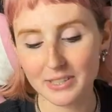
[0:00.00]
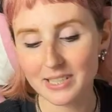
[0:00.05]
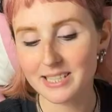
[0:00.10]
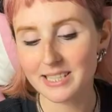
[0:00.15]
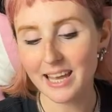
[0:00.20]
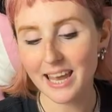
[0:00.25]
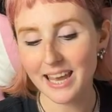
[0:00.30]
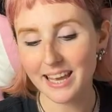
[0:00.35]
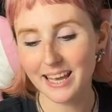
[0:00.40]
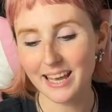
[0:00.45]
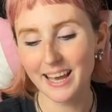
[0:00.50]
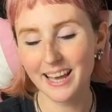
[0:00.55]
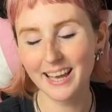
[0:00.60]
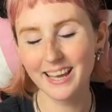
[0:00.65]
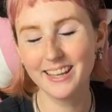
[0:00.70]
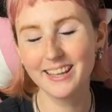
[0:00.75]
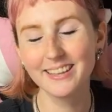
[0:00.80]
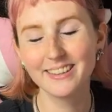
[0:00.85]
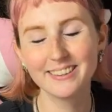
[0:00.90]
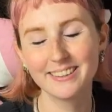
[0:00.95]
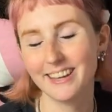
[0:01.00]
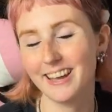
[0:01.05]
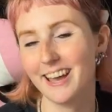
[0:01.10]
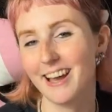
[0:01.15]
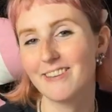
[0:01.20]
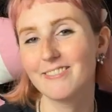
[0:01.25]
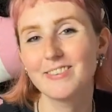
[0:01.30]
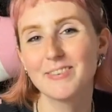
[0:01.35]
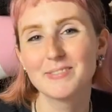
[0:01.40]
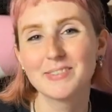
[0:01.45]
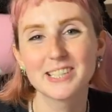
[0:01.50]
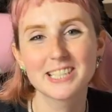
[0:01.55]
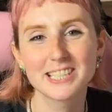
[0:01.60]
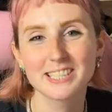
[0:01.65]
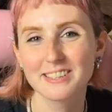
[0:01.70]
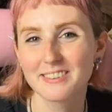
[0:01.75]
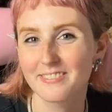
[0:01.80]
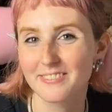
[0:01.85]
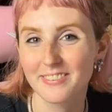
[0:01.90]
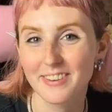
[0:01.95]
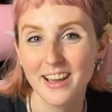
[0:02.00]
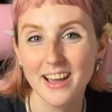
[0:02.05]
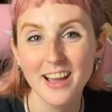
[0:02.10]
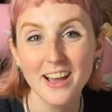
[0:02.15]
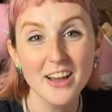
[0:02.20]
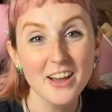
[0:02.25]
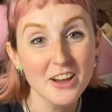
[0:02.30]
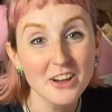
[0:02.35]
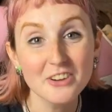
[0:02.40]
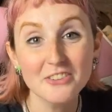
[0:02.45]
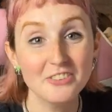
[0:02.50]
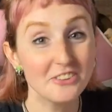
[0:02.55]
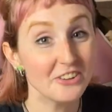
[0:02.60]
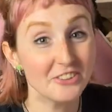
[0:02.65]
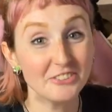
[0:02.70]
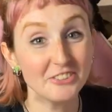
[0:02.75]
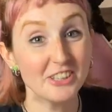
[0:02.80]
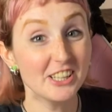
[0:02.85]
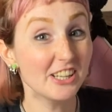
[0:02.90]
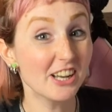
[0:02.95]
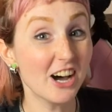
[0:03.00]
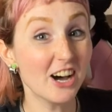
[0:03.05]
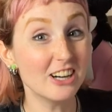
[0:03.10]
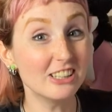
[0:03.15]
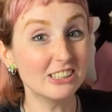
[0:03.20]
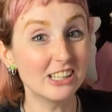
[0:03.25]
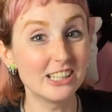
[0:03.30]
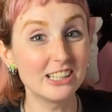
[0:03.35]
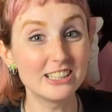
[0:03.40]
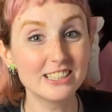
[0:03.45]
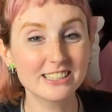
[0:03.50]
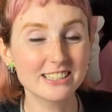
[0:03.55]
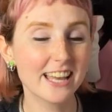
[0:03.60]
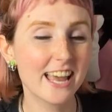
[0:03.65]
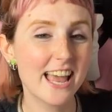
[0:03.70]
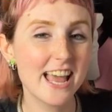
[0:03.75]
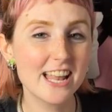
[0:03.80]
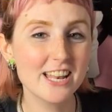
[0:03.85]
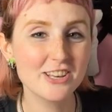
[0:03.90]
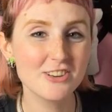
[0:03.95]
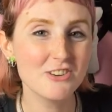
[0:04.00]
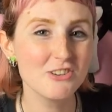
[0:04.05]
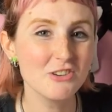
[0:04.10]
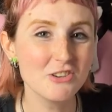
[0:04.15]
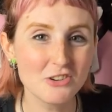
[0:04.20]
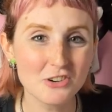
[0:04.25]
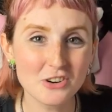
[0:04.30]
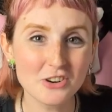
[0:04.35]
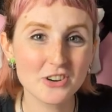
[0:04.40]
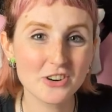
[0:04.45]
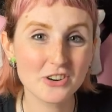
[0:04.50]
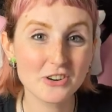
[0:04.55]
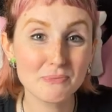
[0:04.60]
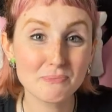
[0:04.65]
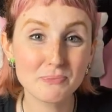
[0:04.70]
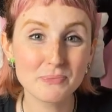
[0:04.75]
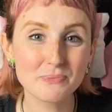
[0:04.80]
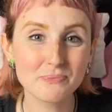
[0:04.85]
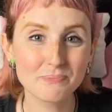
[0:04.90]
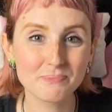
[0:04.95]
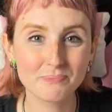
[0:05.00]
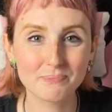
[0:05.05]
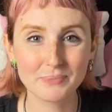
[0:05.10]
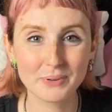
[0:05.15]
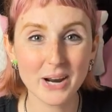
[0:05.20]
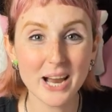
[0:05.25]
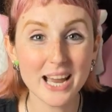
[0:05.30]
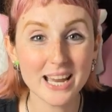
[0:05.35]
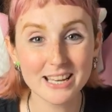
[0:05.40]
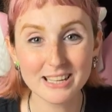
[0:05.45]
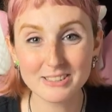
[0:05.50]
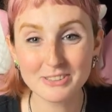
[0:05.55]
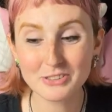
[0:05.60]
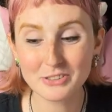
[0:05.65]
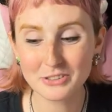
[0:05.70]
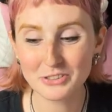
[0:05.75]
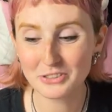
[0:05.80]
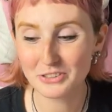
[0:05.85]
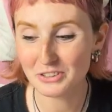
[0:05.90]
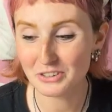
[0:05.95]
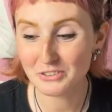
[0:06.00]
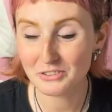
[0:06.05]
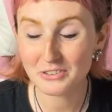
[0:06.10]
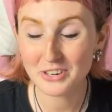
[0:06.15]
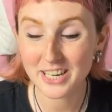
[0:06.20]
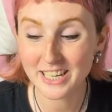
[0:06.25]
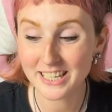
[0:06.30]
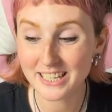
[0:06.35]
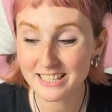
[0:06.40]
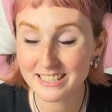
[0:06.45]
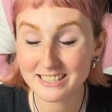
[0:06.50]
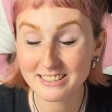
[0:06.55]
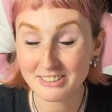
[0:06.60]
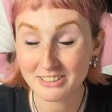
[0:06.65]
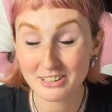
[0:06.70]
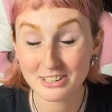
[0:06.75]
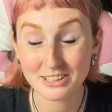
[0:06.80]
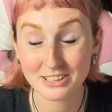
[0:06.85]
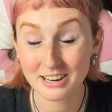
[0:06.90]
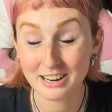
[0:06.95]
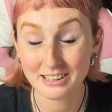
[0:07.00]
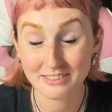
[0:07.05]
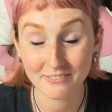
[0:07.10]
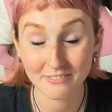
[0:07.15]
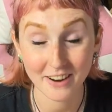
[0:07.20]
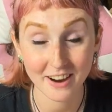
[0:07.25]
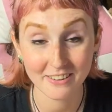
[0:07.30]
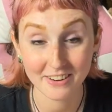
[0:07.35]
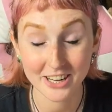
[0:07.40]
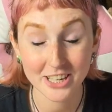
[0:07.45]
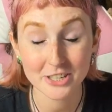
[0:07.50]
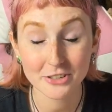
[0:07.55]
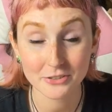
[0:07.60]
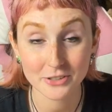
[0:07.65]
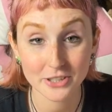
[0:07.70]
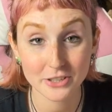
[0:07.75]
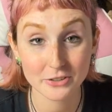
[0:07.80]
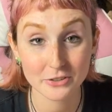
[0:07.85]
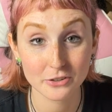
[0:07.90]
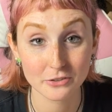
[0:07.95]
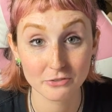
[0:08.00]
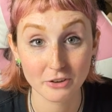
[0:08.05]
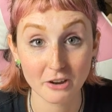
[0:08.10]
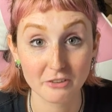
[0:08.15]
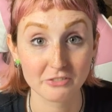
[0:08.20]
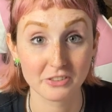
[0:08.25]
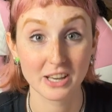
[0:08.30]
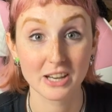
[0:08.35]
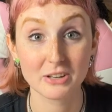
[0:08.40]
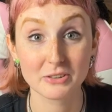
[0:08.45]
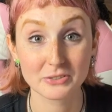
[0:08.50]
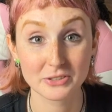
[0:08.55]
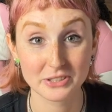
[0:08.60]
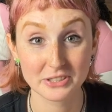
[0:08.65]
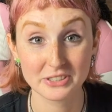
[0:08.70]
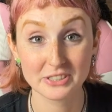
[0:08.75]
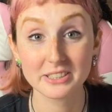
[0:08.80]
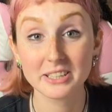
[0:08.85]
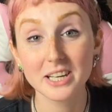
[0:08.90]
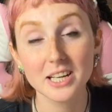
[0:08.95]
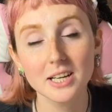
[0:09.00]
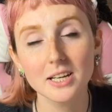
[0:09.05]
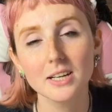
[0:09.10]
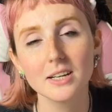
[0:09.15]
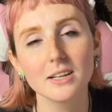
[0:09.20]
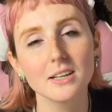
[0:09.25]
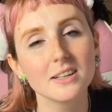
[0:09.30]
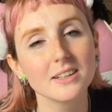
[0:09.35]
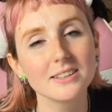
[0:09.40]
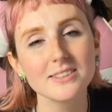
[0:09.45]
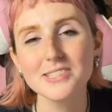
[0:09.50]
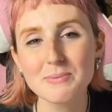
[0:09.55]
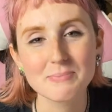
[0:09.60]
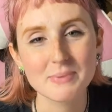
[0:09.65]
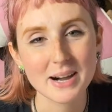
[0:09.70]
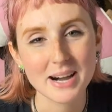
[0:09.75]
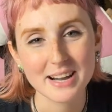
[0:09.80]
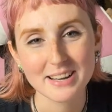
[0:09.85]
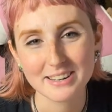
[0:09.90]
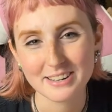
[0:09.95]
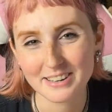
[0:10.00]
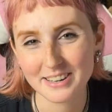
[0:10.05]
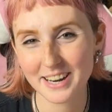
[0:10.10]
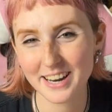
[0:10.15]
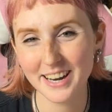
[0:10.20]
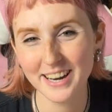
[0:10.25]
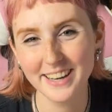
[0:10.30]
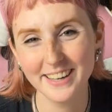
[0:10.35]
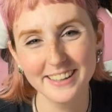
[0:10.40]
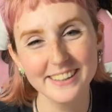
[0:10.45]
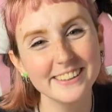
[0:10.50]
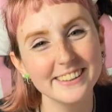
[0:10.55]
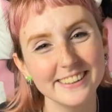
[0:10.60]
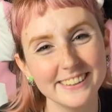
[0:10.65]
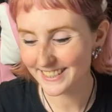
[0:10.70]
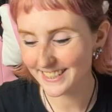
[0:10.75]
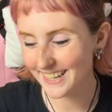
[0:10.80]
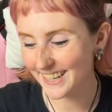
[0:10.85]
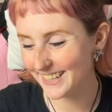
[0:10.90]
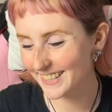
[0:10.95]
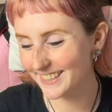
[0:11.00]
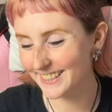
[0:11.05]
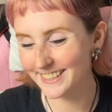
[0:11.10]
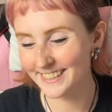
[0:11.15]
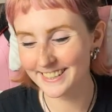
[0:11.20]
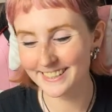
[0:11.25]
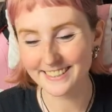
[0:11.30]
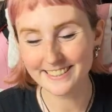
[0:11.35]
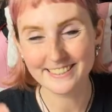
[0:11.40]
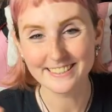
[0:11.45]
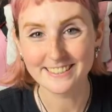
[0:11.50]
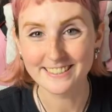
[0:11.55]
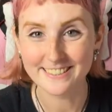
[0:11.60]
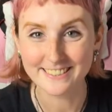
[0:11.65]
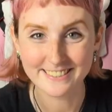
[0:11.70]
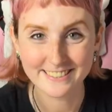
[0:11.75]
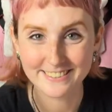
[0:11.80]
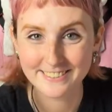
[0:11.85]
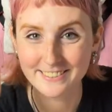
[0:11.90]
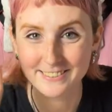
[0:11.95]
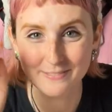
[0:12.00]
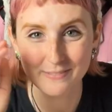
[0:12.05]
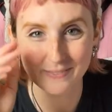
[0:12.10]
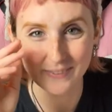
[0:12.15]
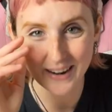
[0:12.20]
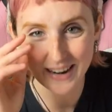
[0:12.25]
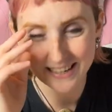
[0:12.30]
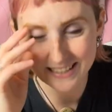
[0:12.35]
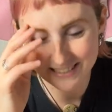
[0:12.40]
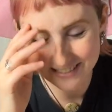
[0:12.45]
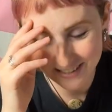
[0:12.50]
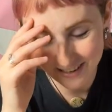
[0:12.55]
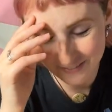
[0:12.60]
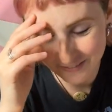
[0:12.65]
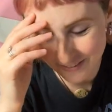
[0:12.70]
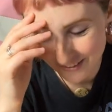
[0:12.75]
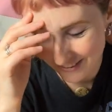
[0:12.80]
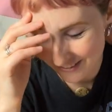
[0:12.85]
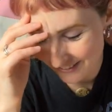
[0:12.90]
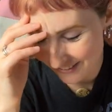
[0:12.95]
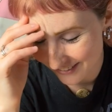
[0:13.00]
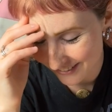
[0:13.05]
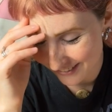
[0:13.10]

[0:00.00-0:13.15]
If it's like they have a budget of $50 and your price or your rates are $500 or $5,000, don't bother. It's likely they're just prize shopping,